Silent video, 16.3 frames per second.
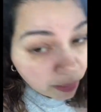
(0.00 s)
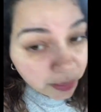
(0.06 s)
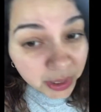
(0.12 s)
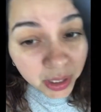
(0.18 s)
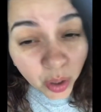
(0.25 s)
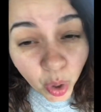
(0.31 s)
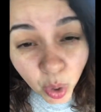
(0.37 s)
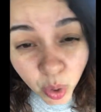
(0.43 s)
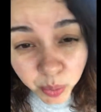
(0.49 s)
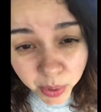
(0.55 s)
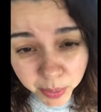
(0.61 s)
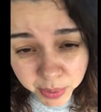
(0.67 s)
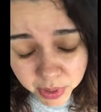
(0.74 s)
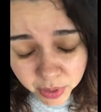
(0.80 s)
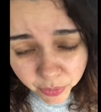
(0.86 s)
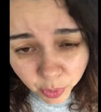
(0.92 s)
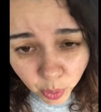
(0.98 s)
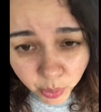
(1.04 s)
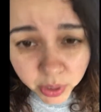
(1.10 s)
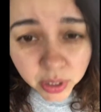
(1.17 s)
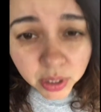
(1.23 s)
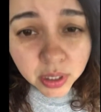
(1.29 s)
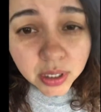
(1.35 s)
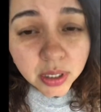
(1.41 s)
I mean, the whole purpose of
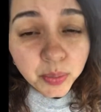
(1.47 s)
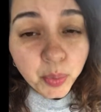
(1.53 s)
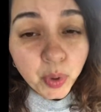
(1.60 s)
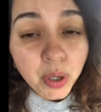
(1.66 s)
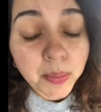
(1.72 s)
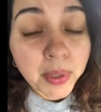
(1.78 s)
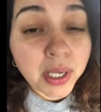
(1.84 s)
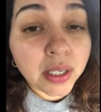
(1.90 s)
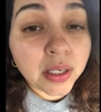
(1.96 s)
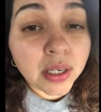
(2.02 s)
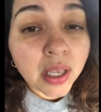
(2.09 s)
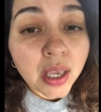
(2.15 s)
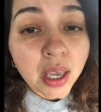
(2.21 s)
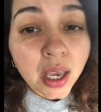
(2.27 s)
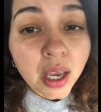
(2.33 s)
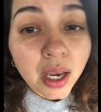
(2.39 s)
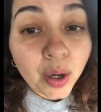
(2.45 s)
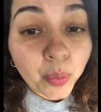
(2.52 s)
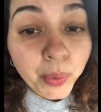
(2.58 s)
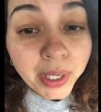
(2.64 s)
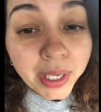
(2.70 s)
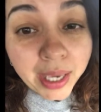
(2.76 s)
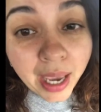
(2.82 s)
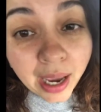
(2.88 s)
going to this appointment a
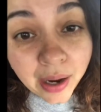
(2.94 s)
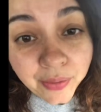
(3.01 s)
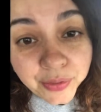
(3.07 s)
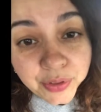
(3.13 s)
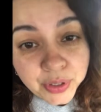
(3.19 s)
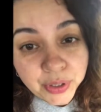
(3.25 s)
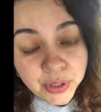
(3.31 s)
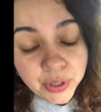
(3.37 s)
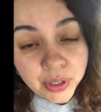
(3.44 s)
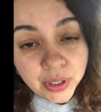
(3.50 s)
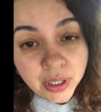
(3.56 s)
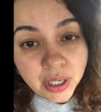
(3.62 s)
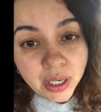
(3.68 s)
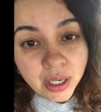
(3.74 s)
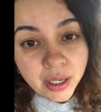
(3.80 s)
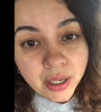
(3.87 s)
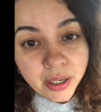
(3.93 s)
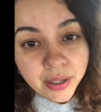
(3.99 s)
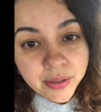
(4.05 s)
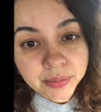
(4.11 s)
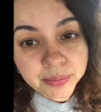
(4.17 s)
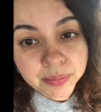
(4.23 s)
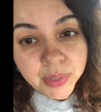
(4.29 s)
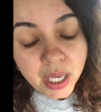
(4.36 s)
week after
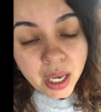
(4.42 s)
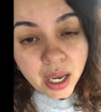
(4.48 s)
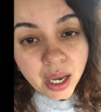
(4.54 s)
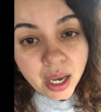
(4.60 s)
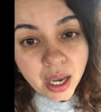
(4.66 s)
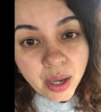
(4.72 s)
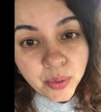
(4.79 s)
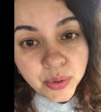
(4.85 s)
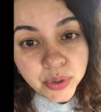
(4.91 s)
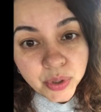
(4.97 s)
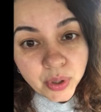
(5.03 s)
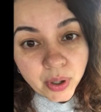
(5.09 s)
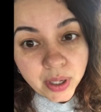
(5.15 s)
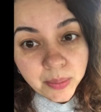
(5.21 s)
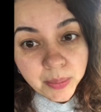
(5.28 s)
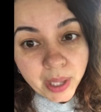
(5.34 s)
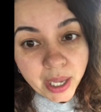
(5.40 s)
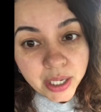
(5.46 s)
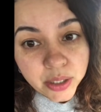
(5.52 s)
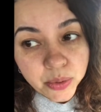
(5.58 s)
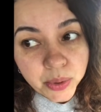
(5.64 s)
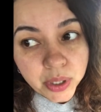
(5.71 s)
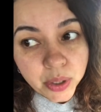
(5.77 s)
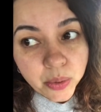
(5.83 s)
I saw him
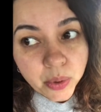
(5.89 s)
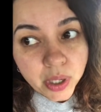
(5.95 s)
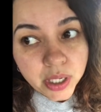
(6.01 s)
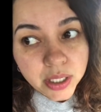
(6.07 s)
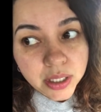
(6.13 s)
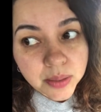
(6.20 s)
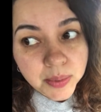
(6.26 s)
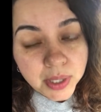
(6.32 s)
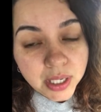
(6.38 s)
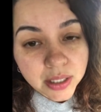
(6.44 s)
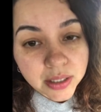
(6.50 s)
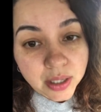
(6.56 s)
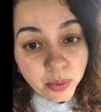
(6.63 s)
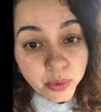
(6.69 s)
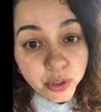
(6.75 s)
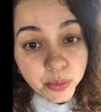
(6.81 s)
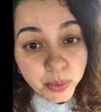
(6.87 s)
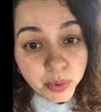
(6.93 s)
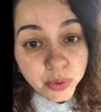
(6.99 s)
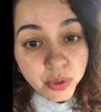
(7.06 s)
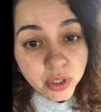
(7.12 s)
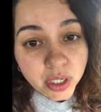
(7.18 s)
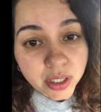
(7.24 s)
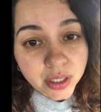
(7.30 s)
last week was because I was
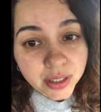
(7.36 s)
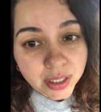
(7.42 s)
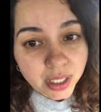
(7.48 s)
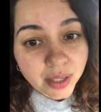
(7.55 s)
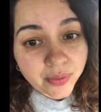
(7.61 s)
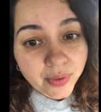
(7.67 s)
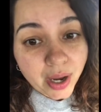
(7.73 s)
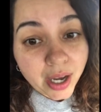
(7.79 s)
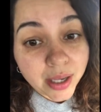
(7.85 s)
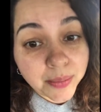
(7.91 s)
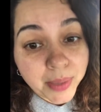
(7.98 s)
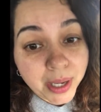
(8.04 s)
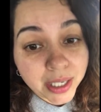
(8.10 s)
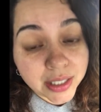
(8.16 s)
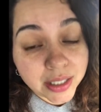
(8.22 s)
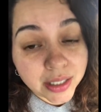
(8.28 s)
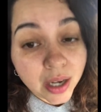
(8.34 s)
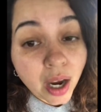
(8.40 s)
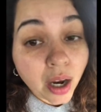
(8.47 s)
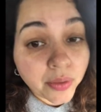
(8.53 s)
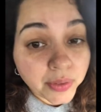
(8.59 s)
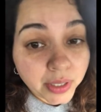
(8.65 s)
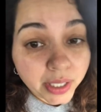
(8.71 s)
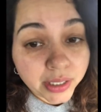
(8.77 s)
supposed to check to see if I'm actually
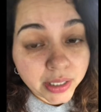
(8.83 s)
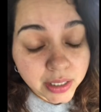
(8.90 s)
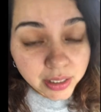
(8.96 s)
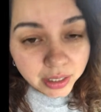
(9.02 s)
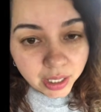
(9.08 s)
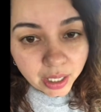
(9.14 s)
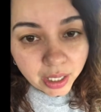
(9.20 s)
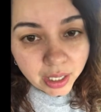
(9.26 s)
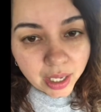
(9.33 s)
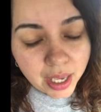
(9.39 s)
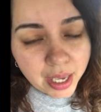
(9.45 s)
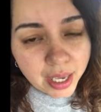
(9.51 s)
ovulating today.